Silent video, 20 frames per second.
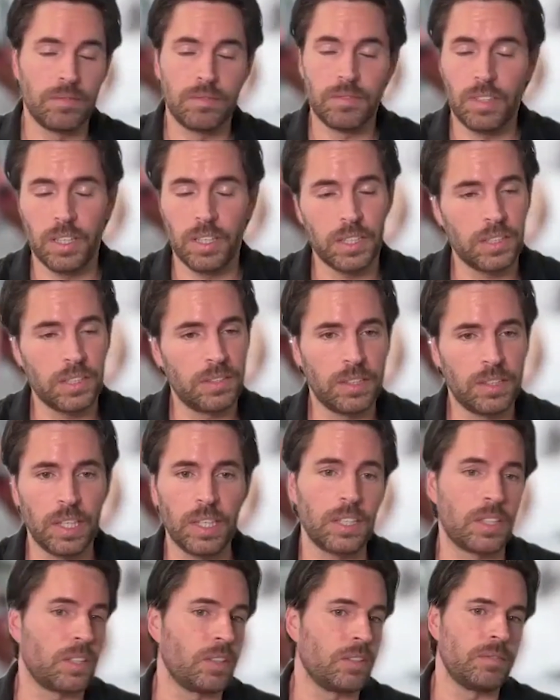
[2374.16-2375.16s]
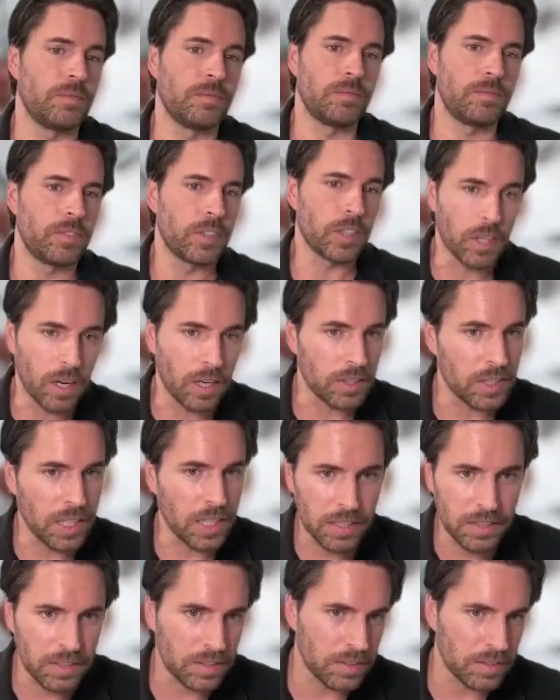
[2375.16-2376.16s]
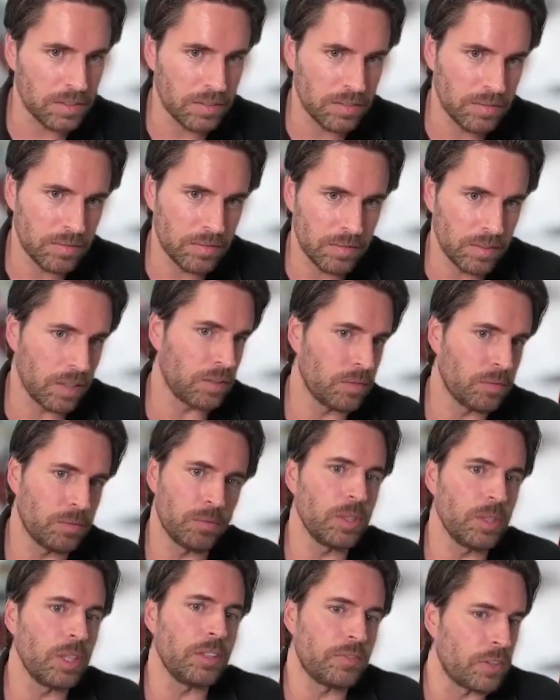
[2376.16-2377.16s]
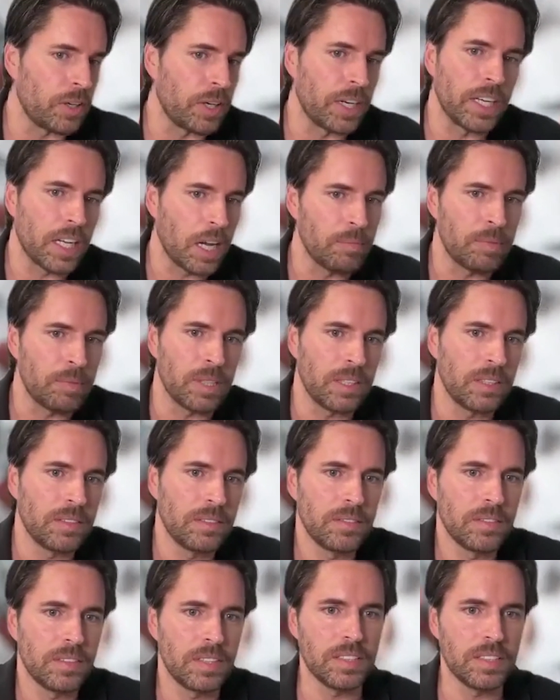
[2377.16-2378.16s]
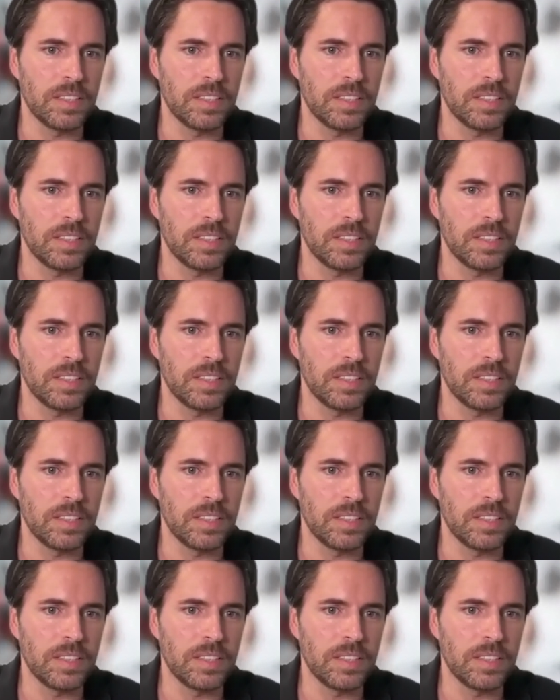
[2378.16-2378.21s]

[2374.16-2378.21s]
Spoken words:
are critical for contractors, really for any company these